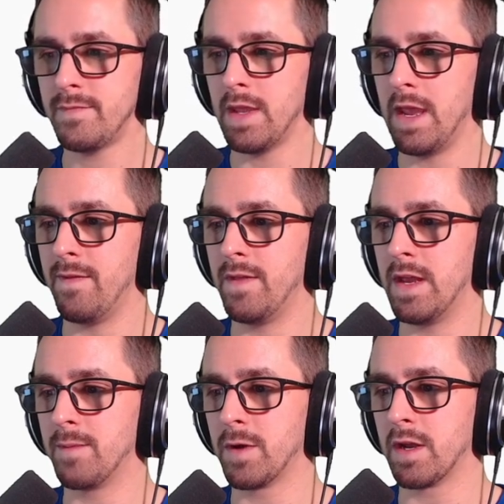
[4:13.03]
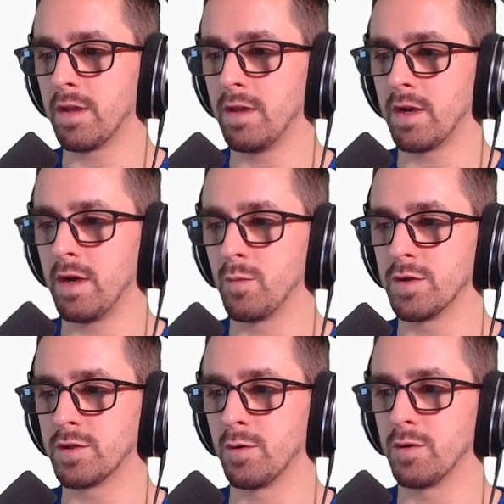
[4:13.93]
And then I'm going to click on
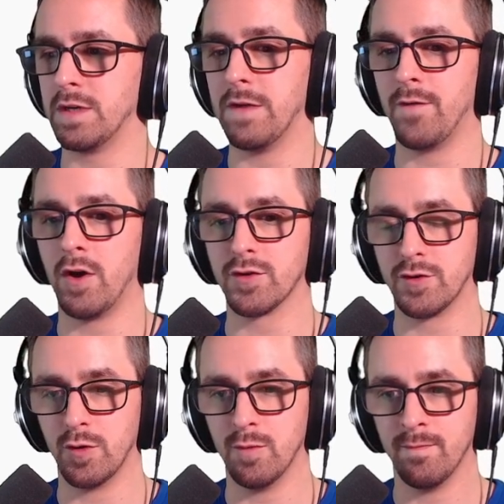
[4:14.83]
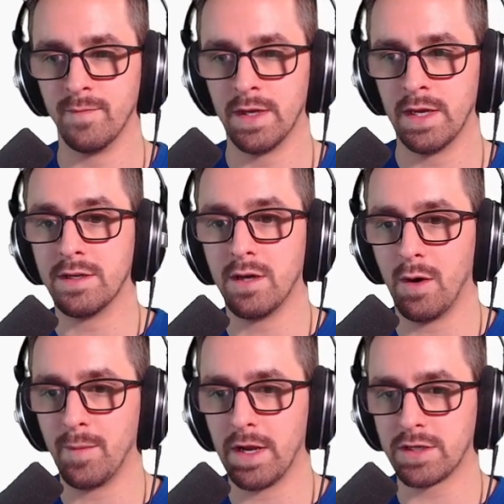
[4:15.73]
restore default zoom. Oh,
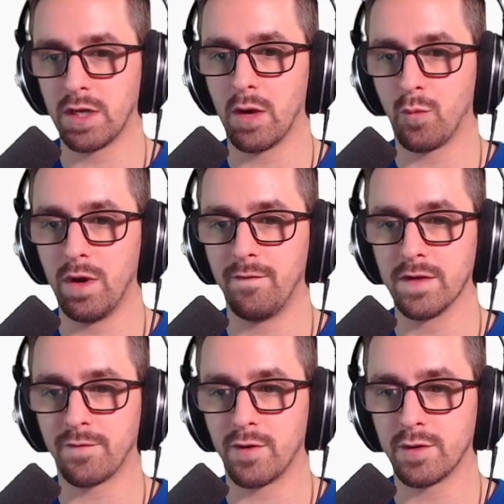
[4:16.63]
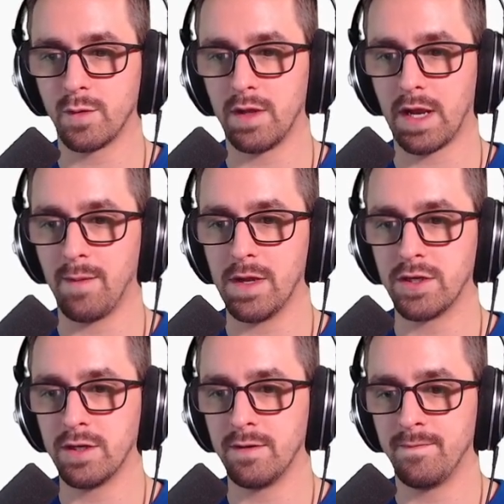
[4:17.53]
I'm going to actually get rid of this first one, like I
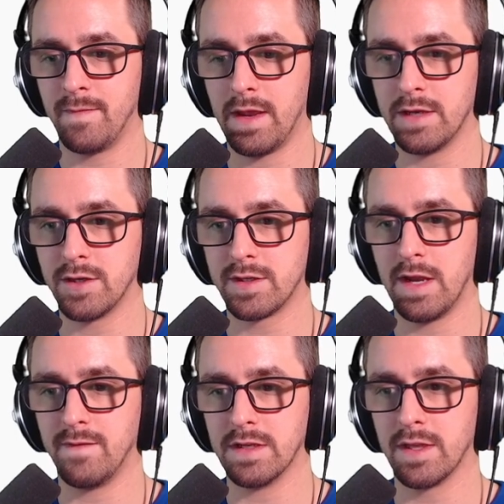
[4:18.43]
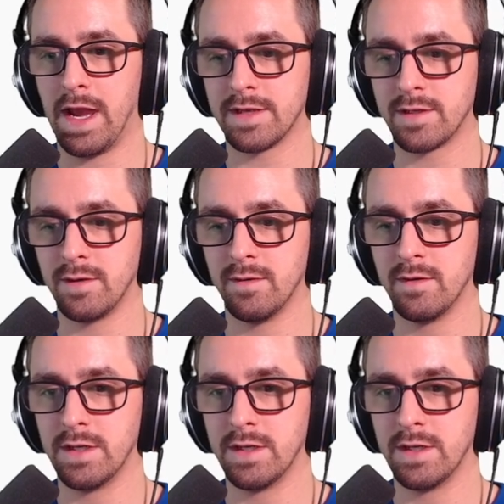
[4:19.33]
mentioned, and just save these last two.